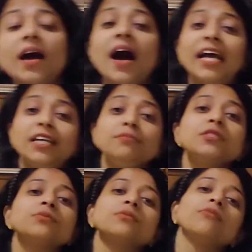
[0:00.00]

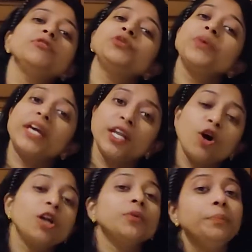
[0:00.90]
Items which we
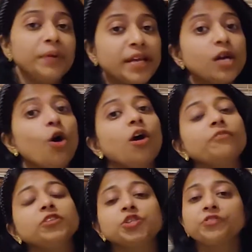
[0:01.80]
cannot bring or
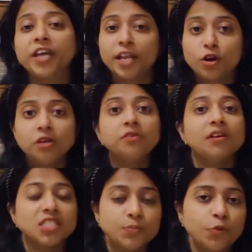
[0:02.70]
which we cannot
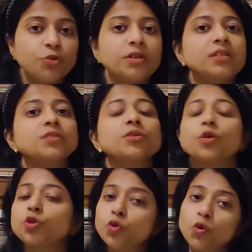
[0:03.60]
transport is
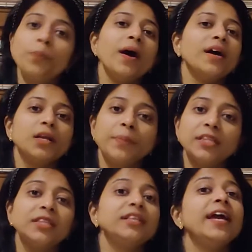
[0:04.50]
dhoop,
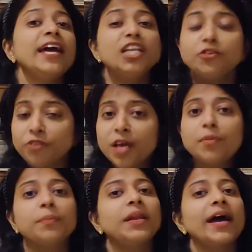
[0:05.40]
agarbatti, any
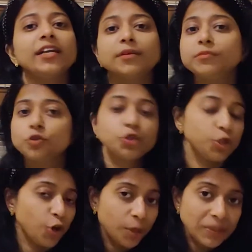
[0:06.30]
flammable item you should
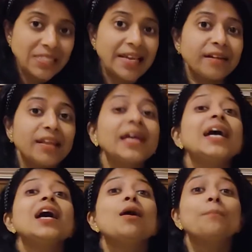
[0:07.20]
not be sending.
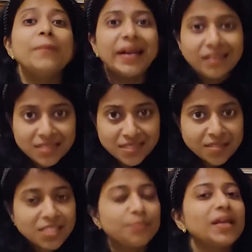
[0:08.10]

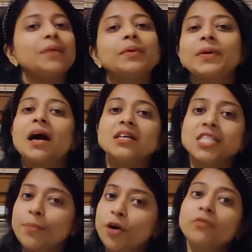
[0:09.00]
Medicines. Many people ask
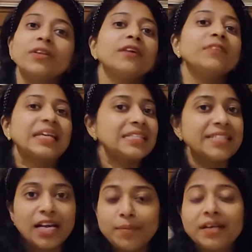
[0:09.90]
about whether we can
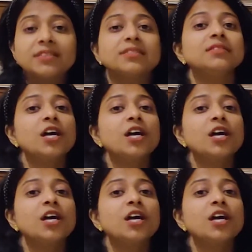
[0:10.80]
send medicines.